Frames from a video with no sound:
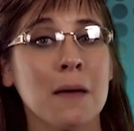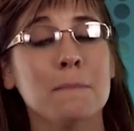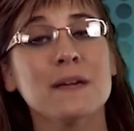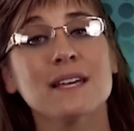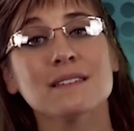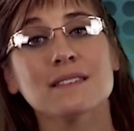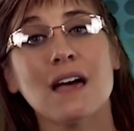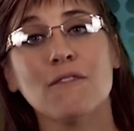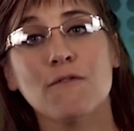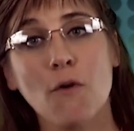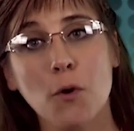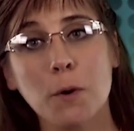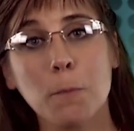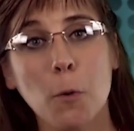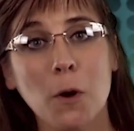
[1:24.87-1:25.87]
because that
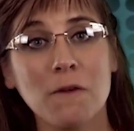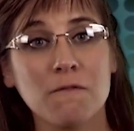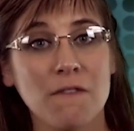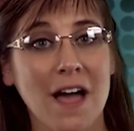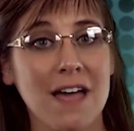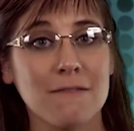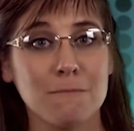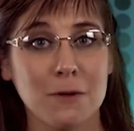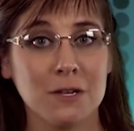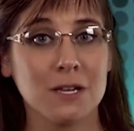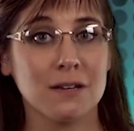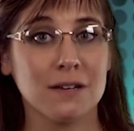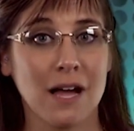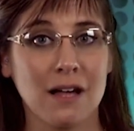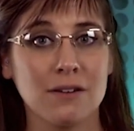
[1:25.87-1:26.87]
$4.5
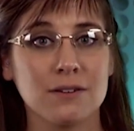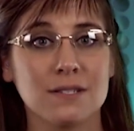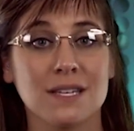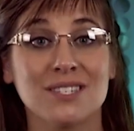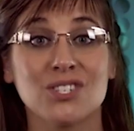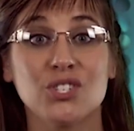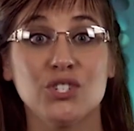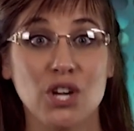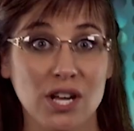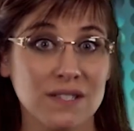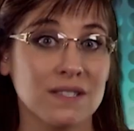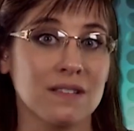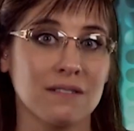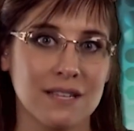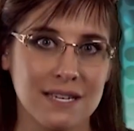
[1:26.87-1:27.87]
million is
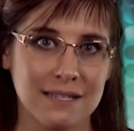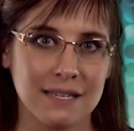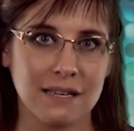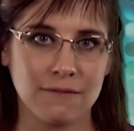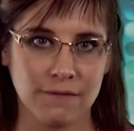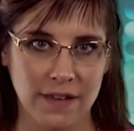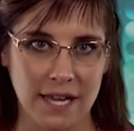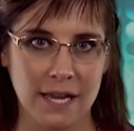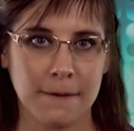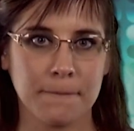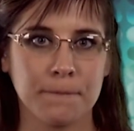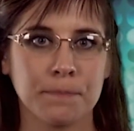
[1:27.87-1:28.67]
just the leasing fee.